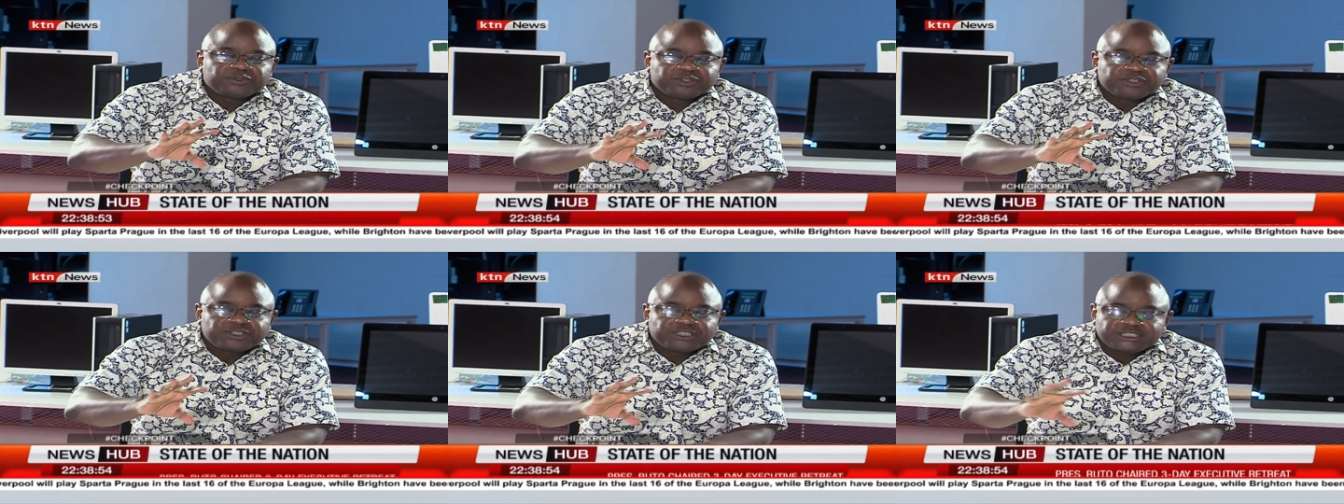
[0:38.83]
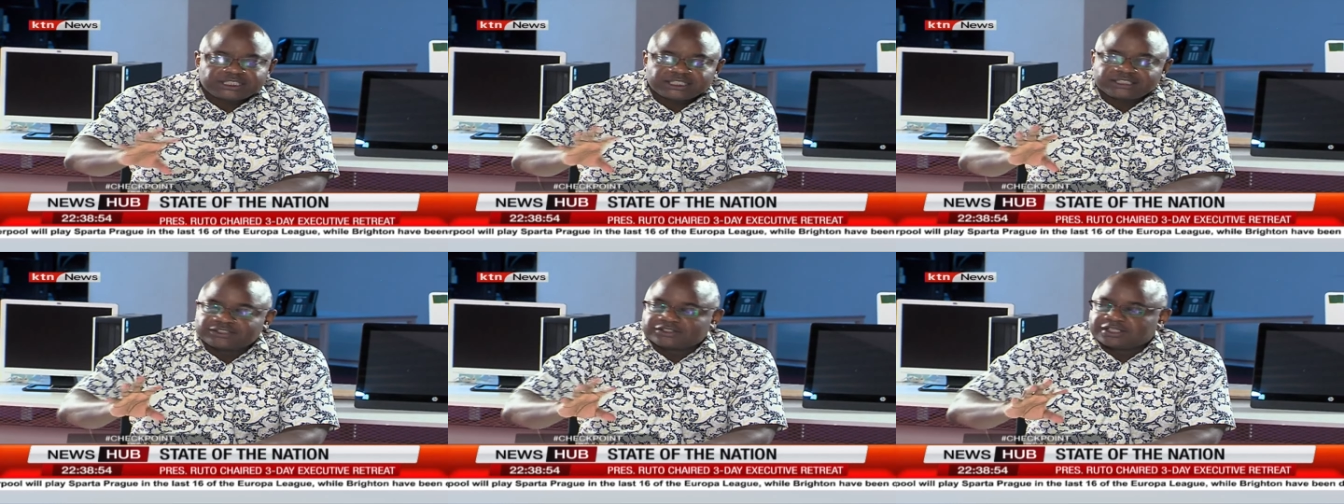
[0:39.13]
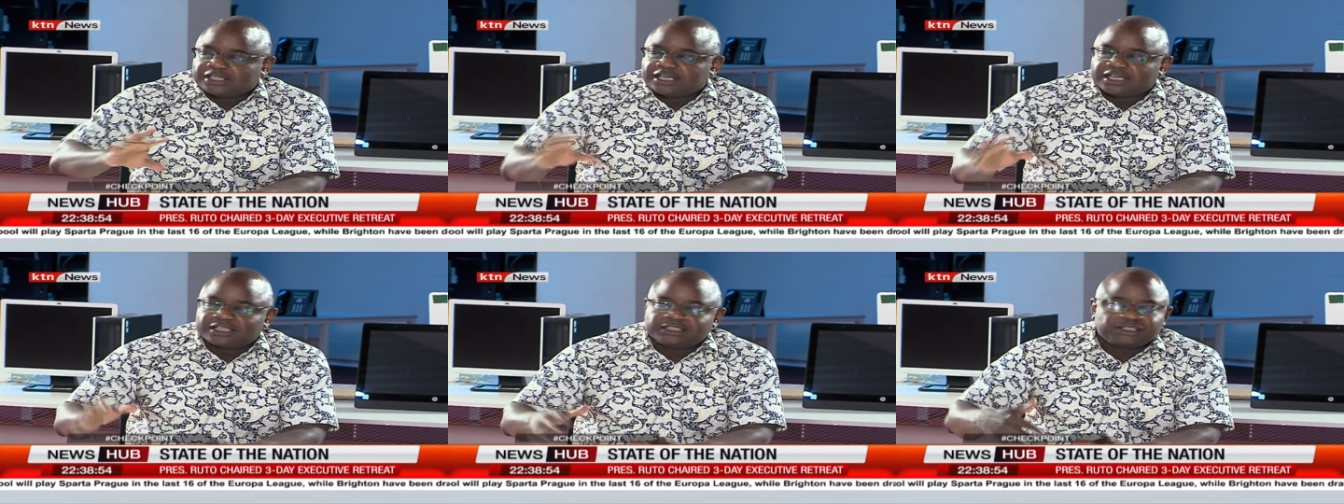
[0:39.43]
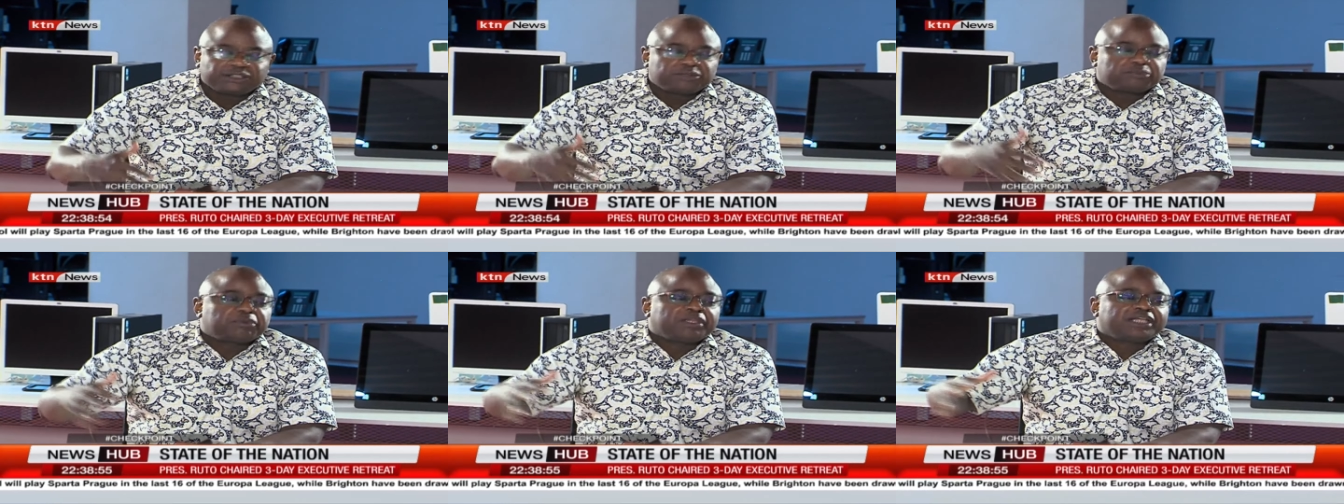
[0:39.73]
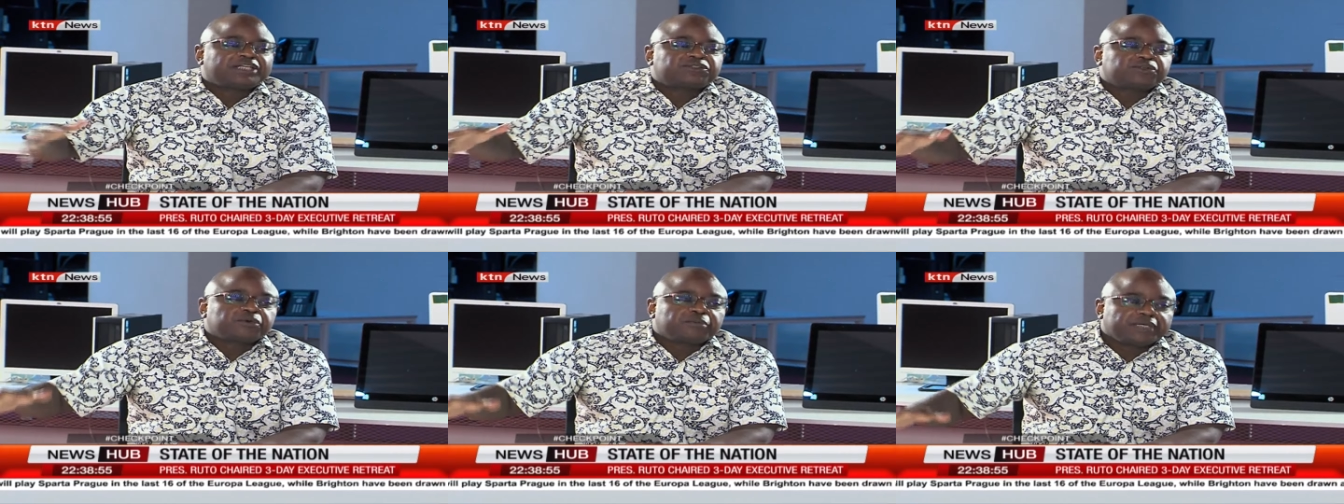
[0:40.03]
change leadership. There
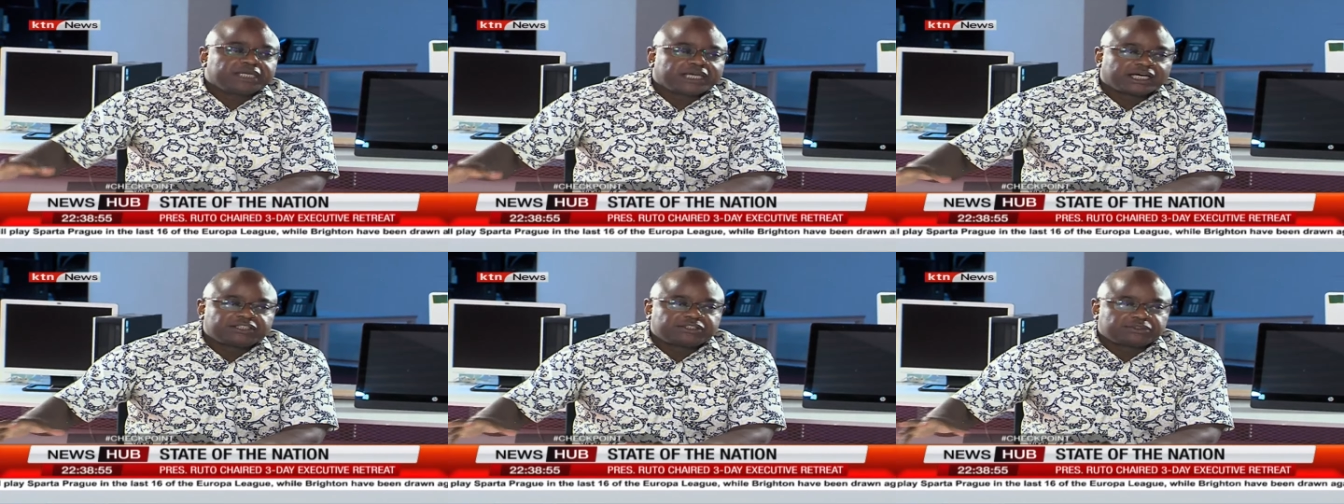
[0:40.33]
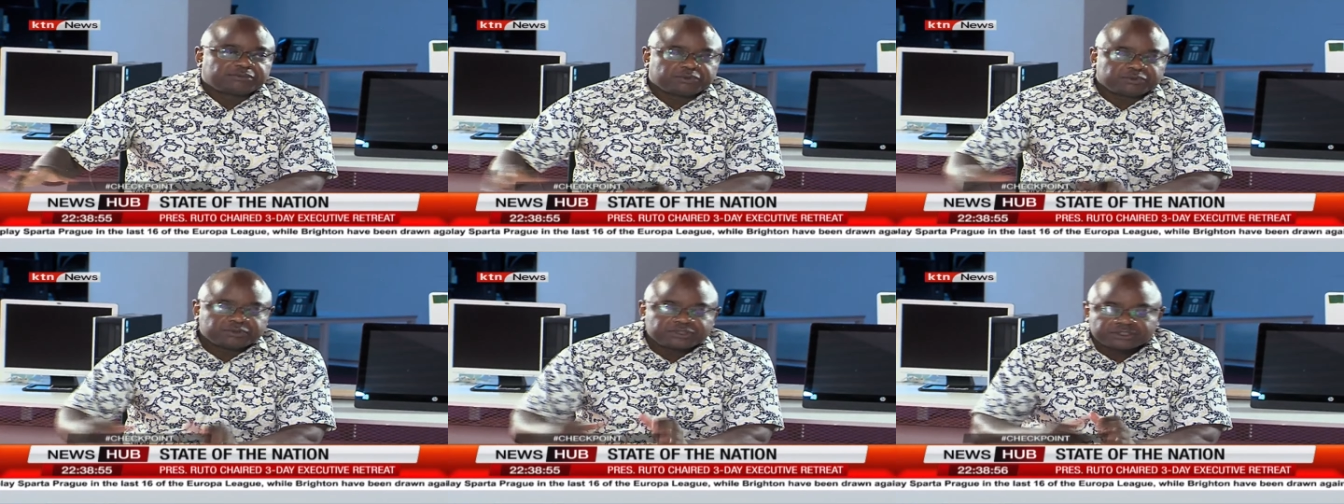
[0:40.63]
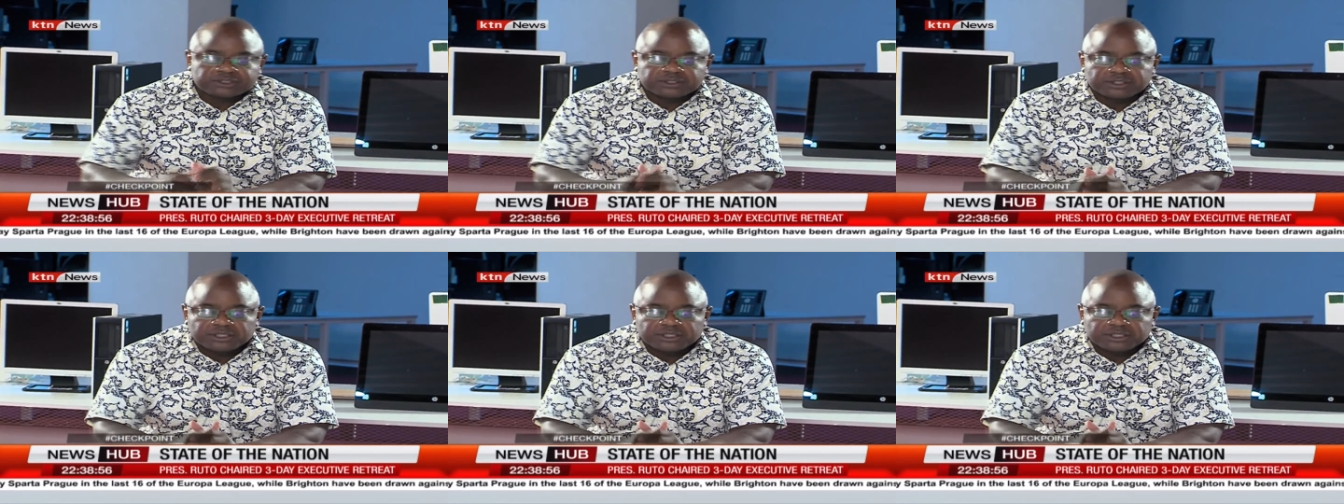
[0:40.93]
are so many attributes.